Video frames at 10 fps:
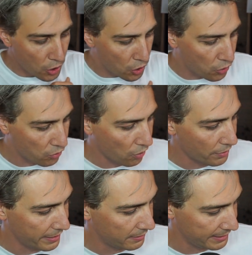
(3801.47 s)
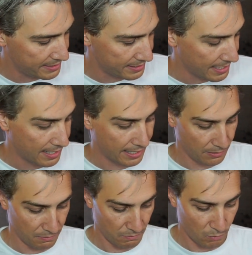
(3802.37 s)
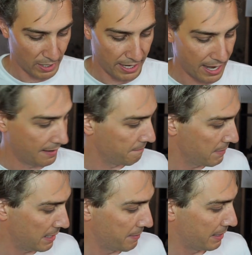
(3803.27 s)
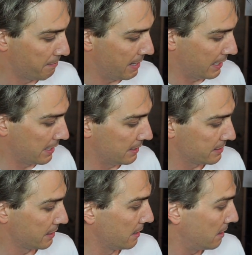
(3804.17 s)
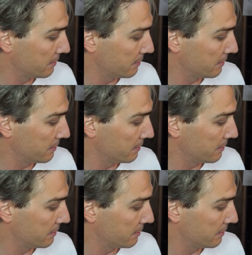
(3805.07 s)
chronically stuck in one day, many years ago.